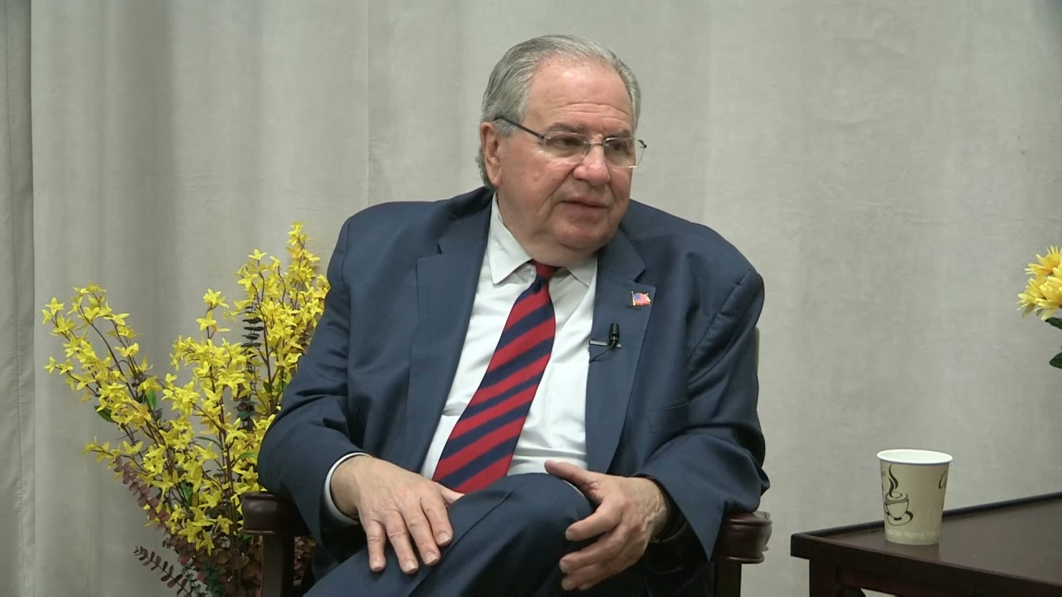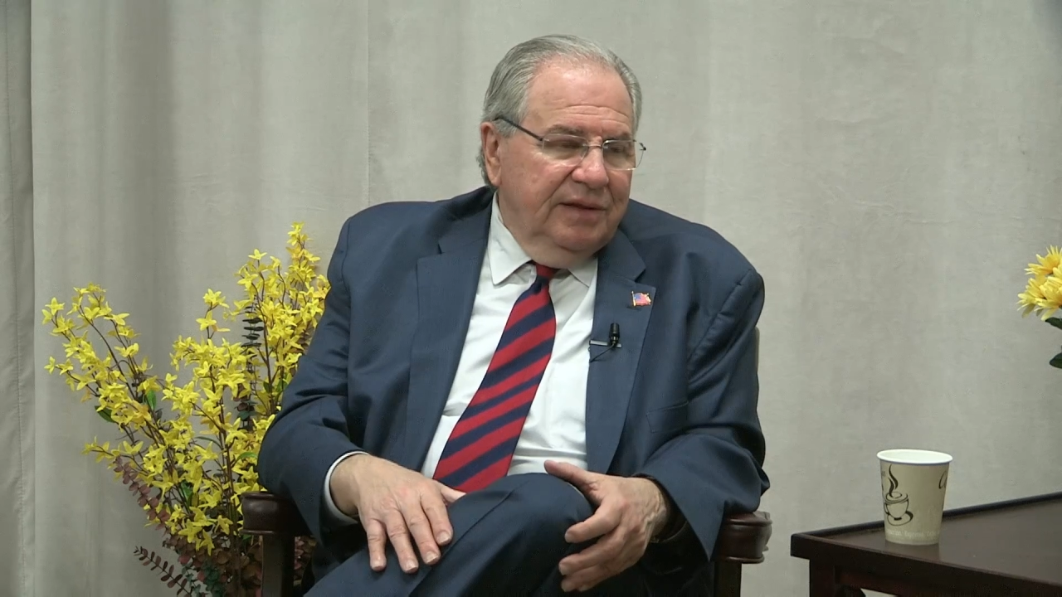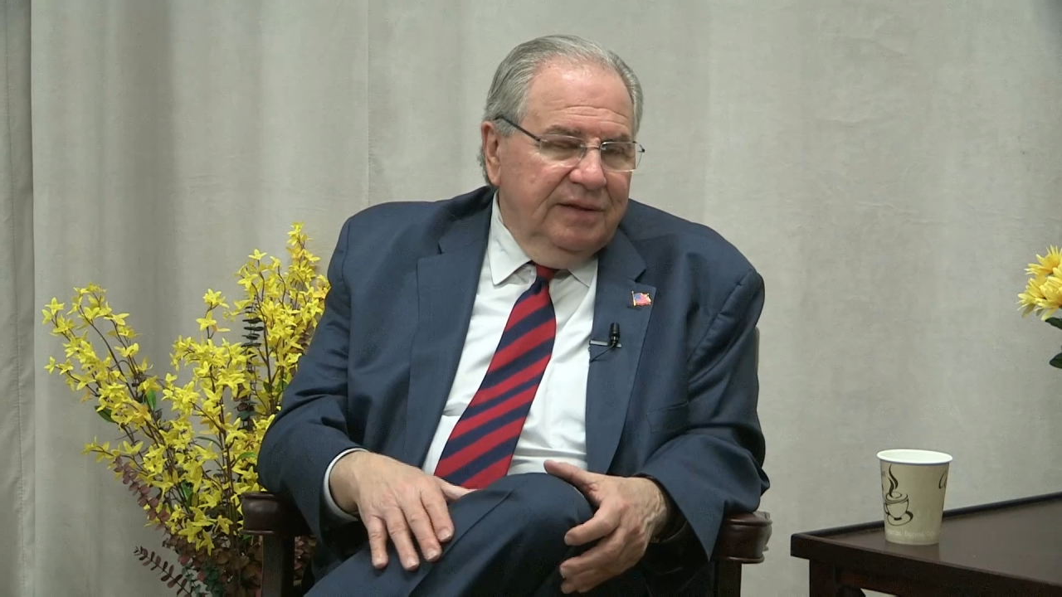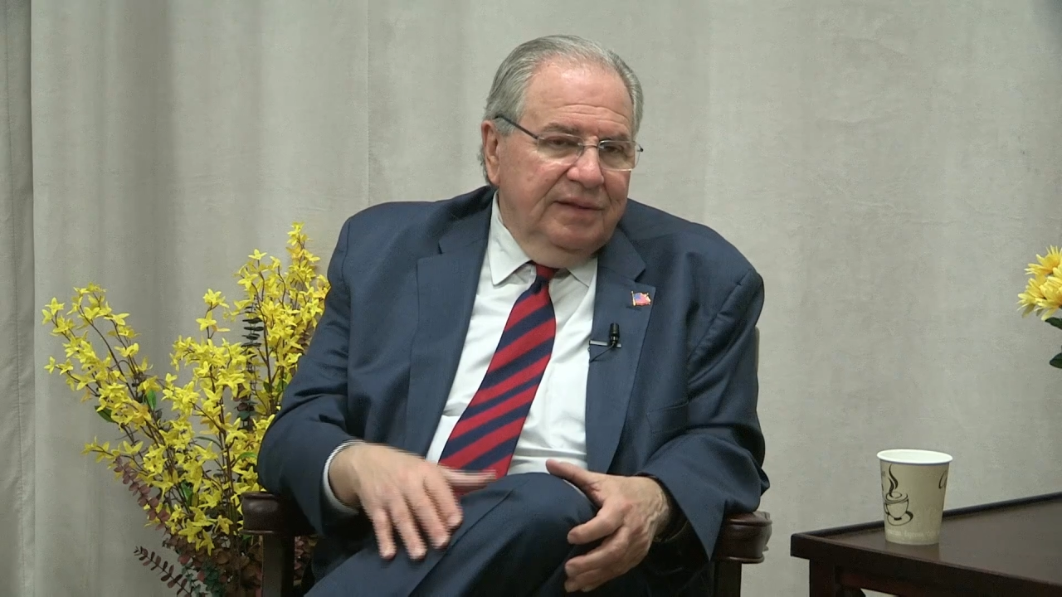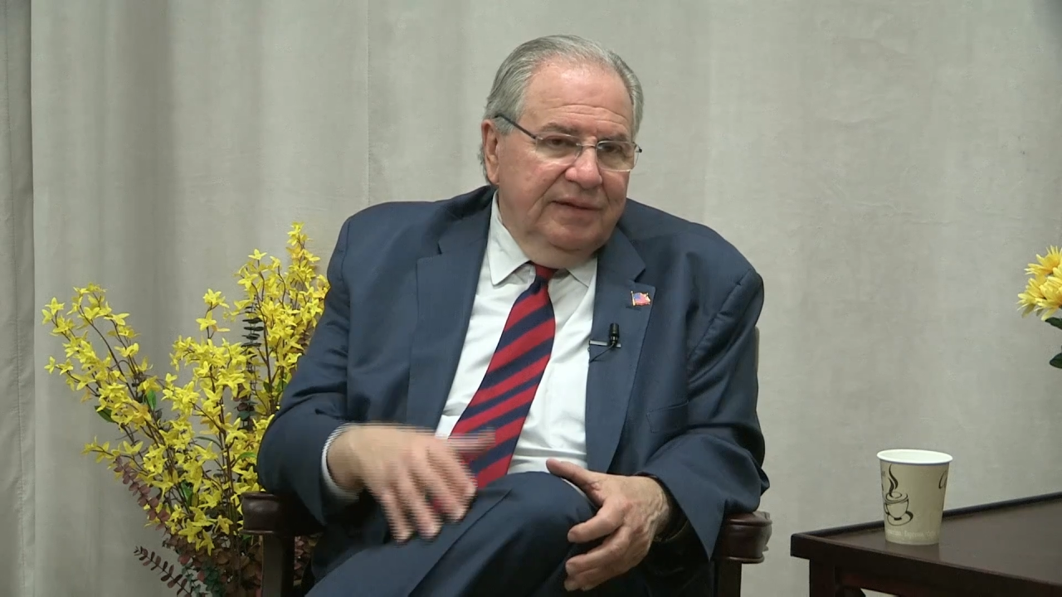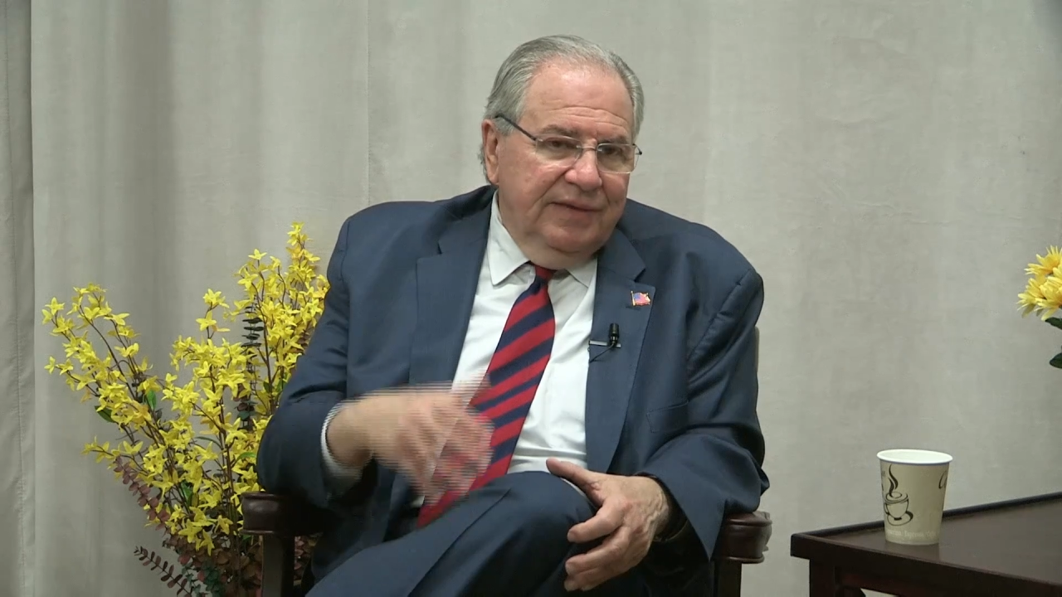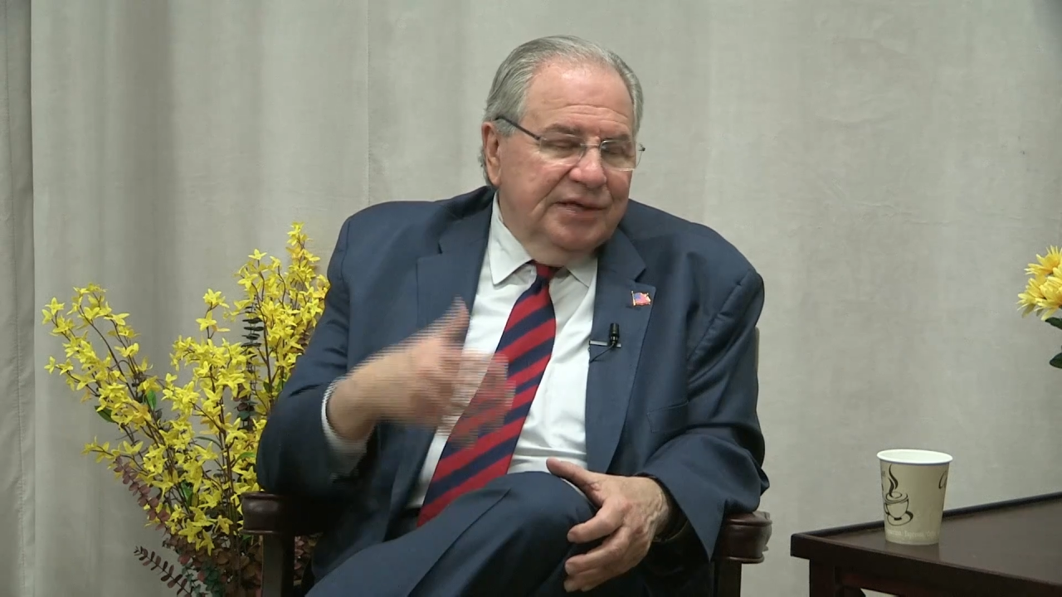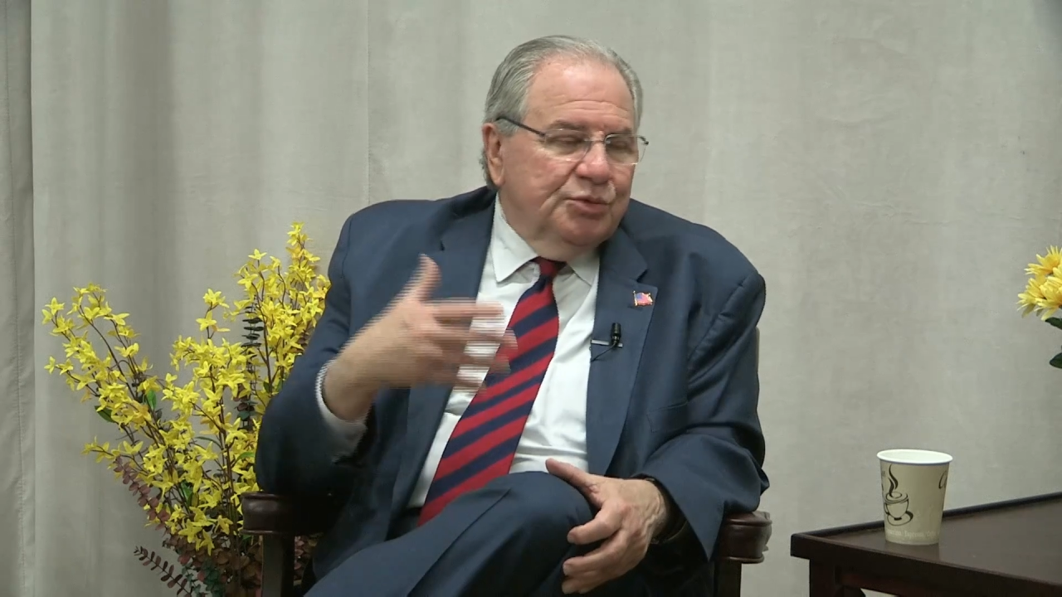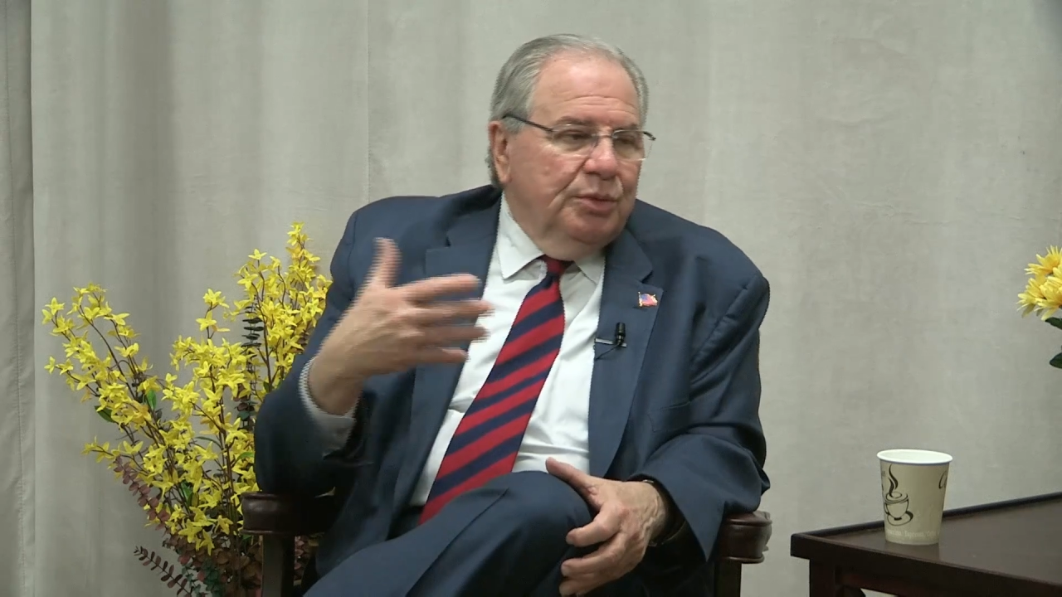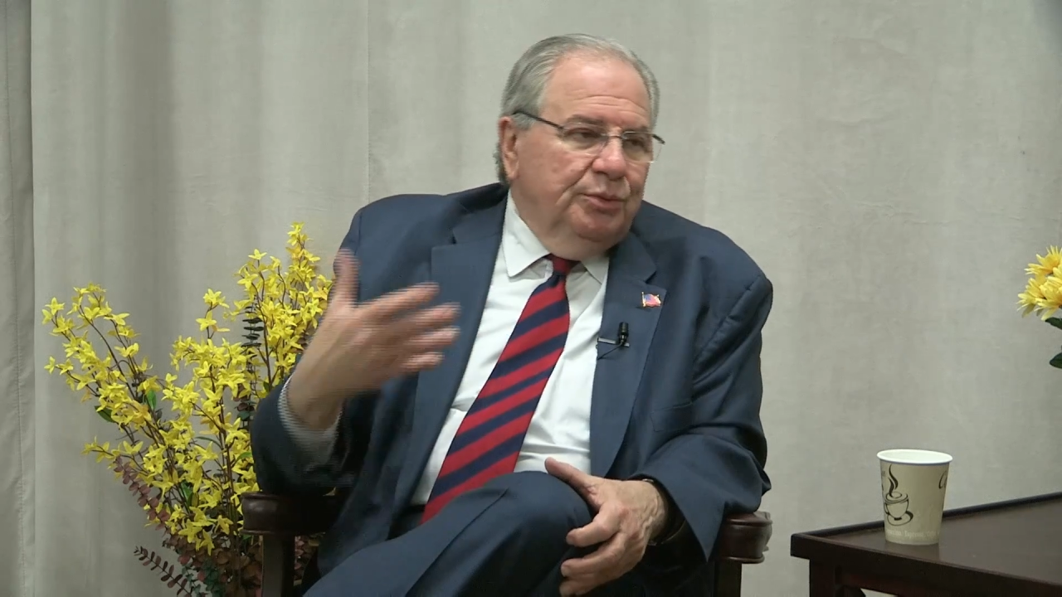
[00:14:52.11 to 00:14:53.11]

think that that's what